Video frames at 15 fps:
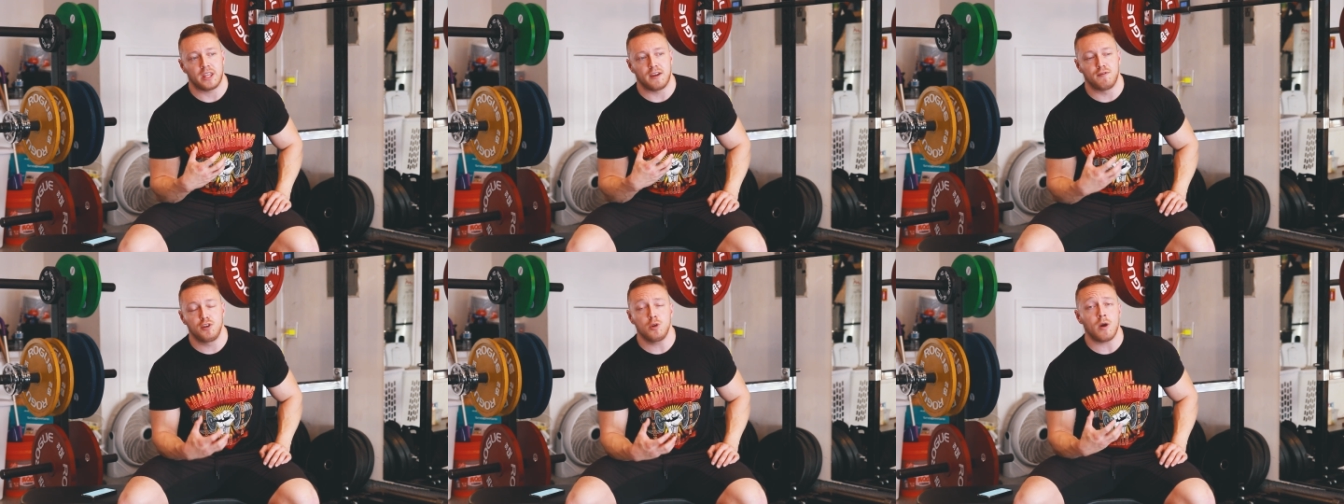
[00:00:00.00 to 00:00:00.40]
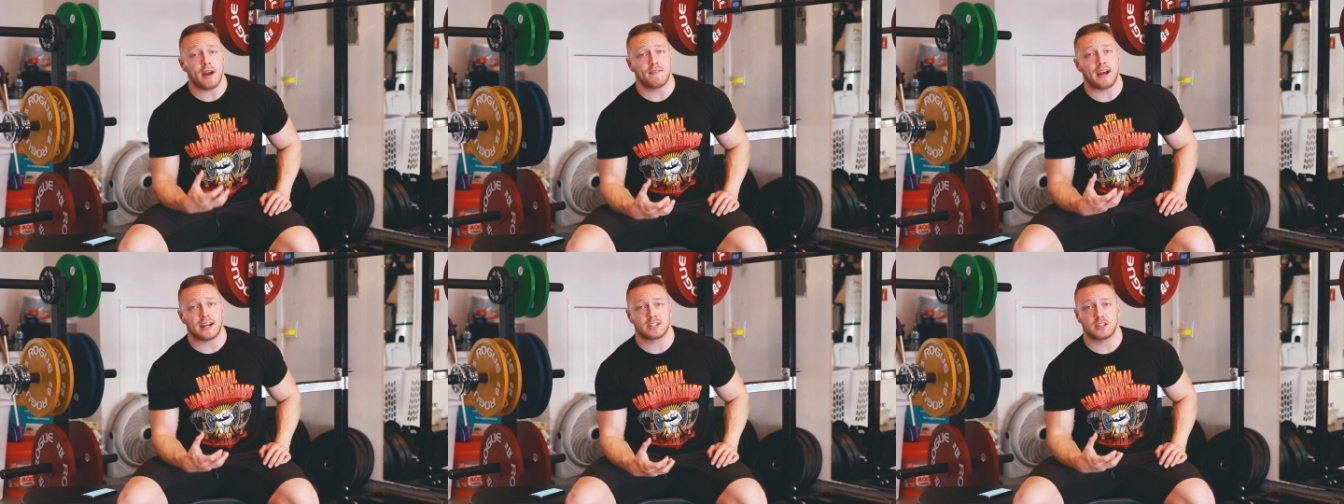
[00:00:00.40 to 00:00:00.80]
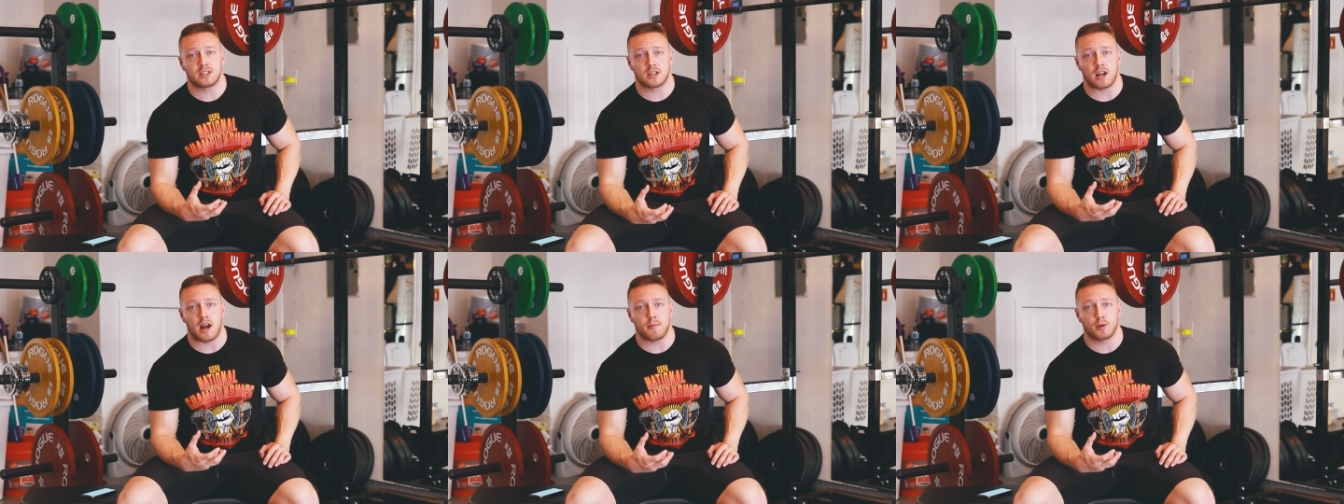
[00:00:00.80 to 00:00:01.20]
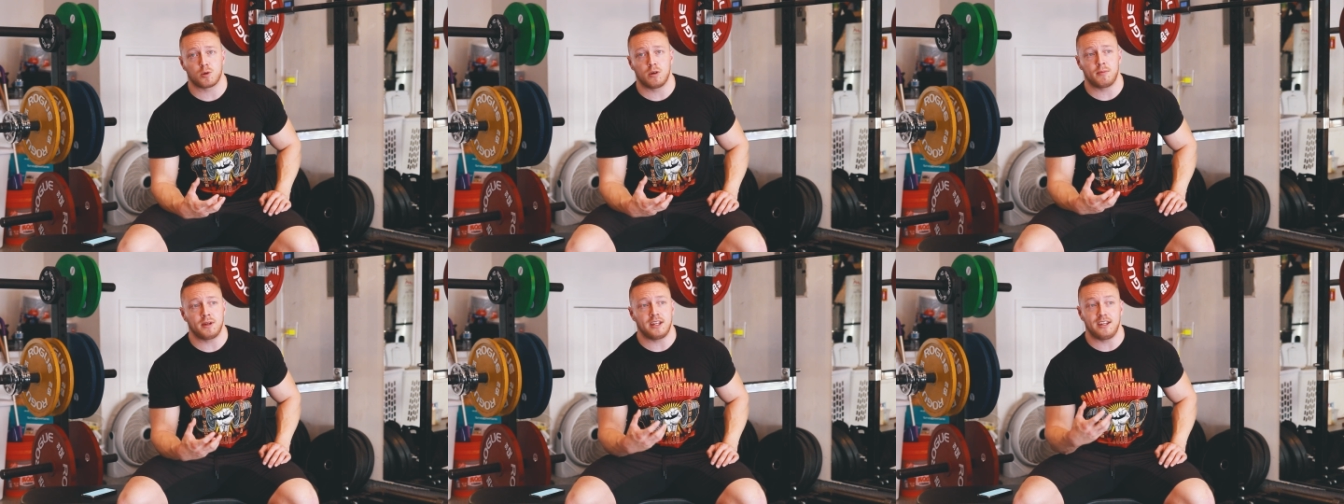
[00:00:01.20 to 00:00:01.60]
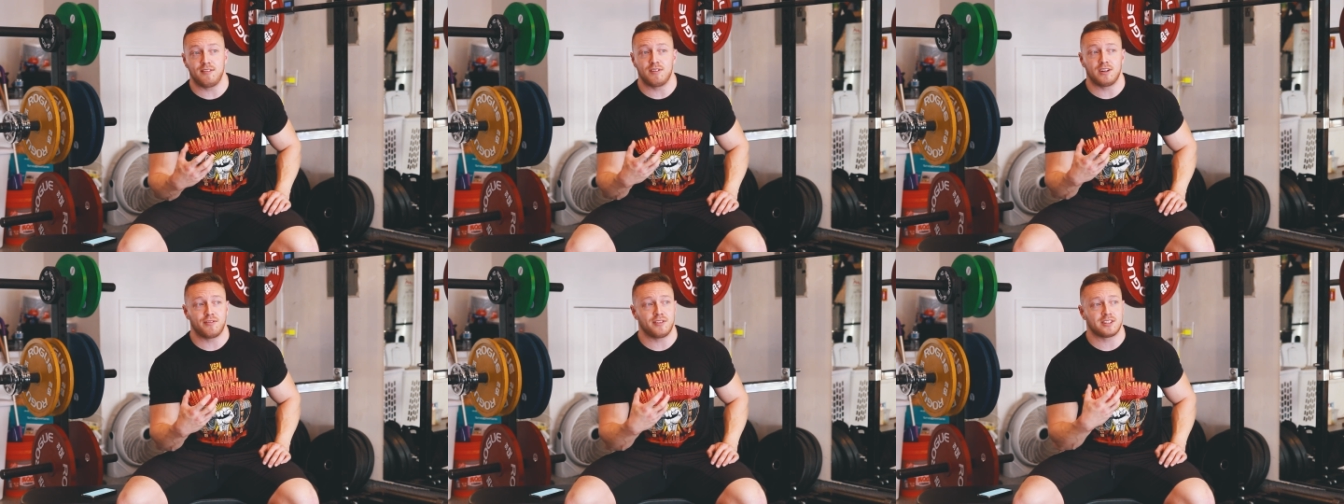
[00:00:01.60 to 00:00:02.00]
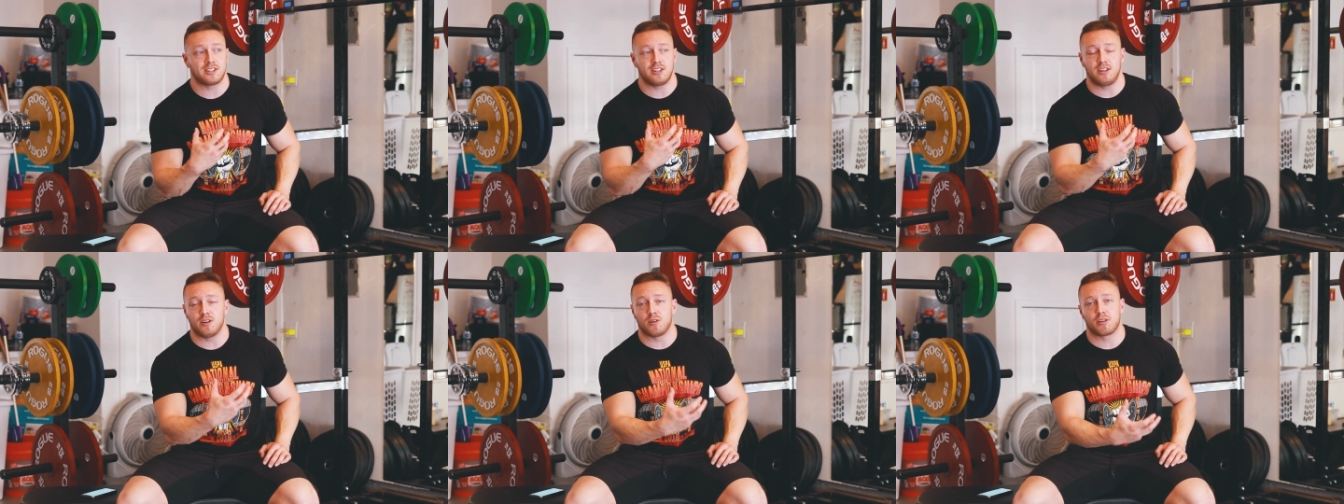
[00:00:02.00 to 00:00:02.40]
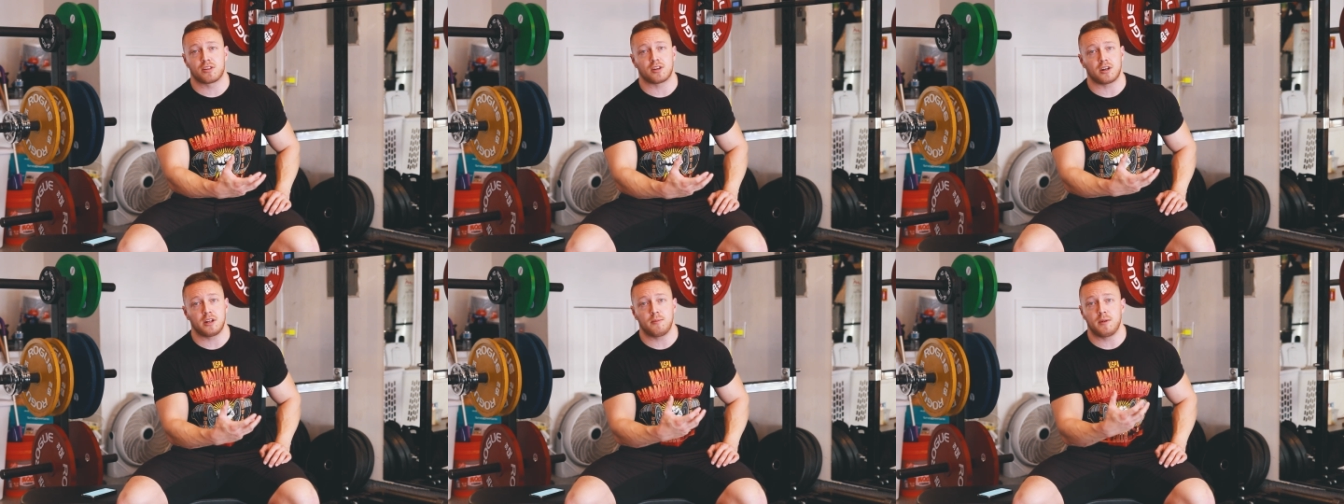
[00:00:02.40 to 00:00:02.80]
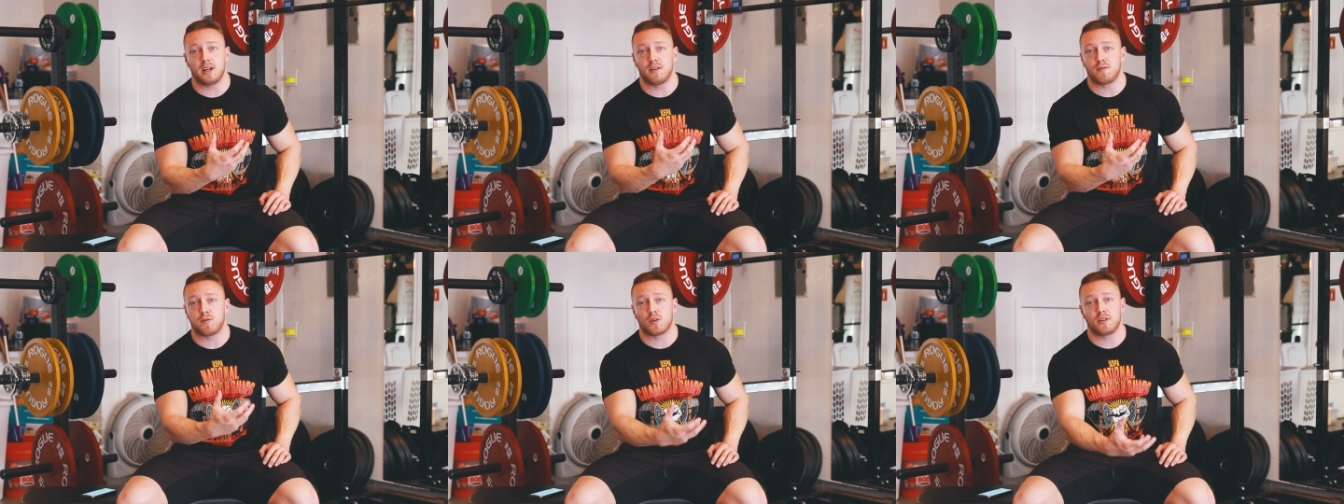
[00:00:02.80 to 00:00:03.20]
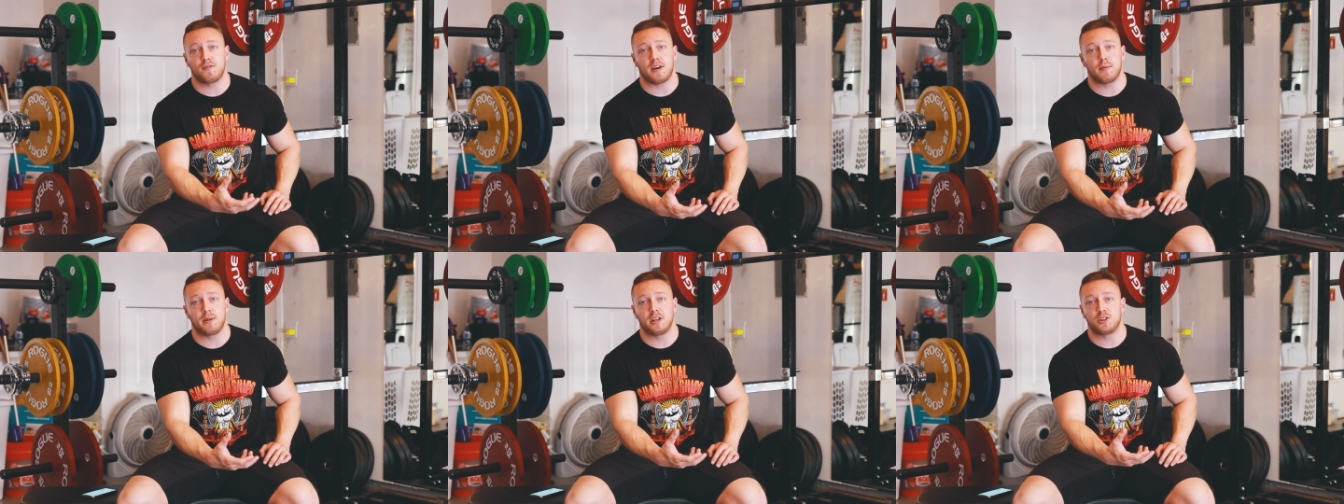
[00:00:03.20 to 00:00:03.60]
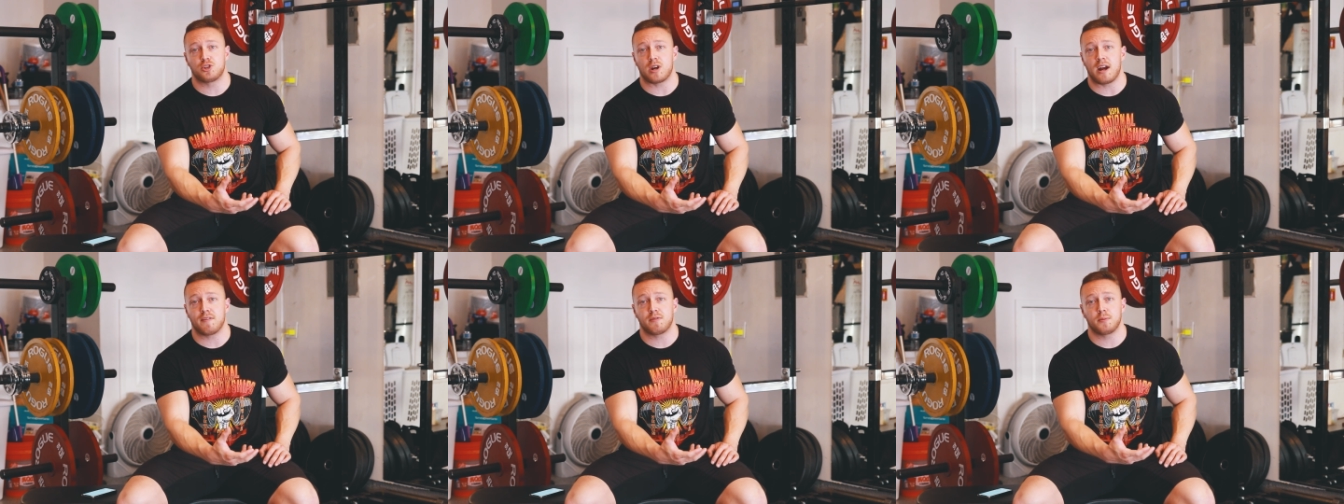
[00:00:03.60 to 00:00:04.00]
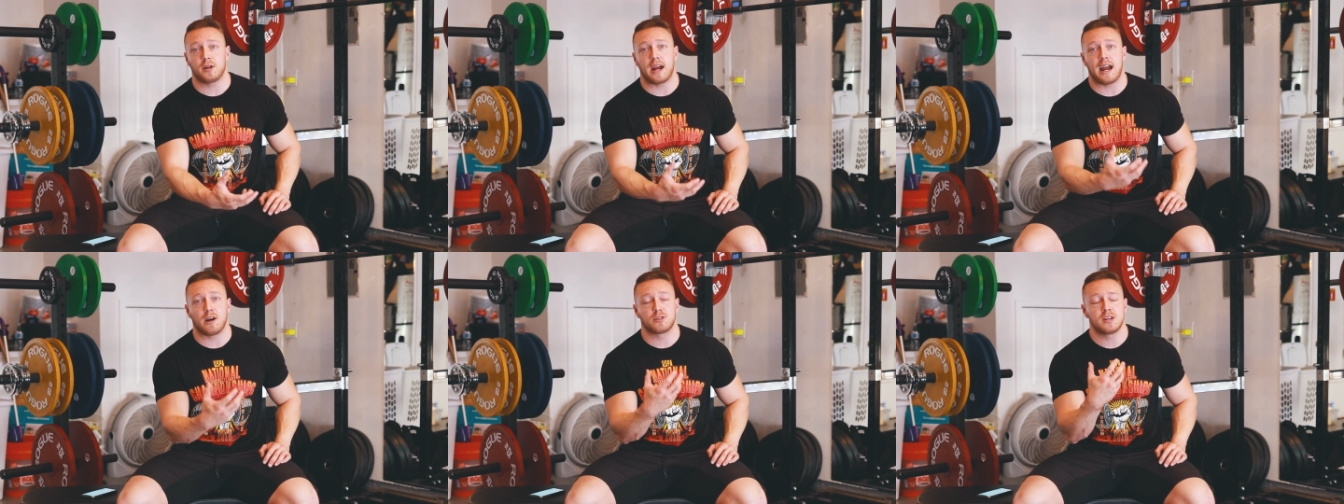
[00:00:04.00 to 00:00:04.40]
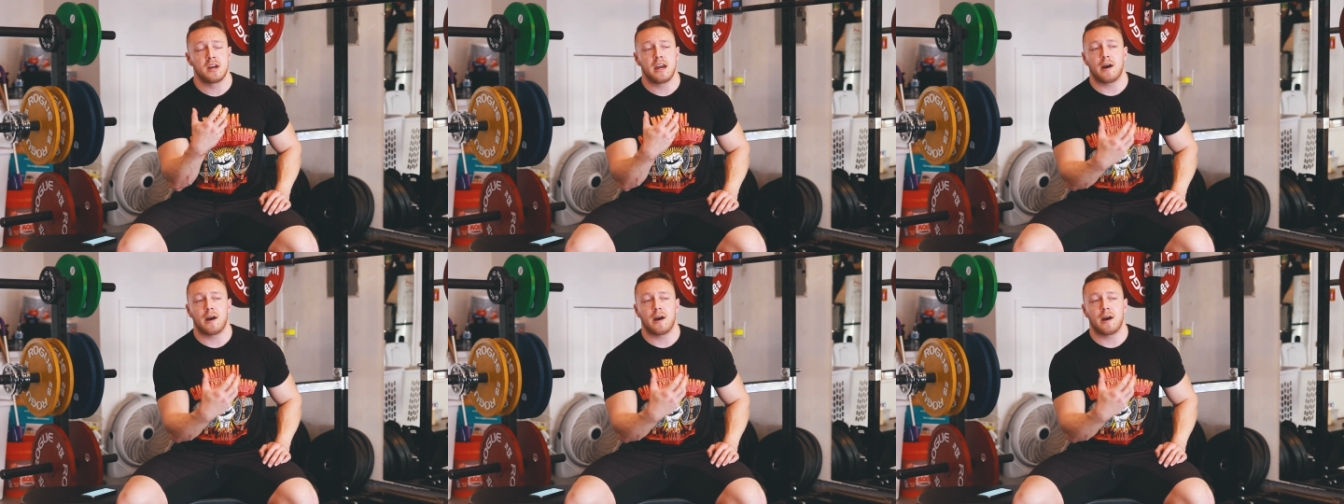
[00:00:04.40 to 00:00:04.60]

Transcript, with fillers: if you have access to comp equipment, even if it's, you know, a thirty minute, forty-five minute drive from your house,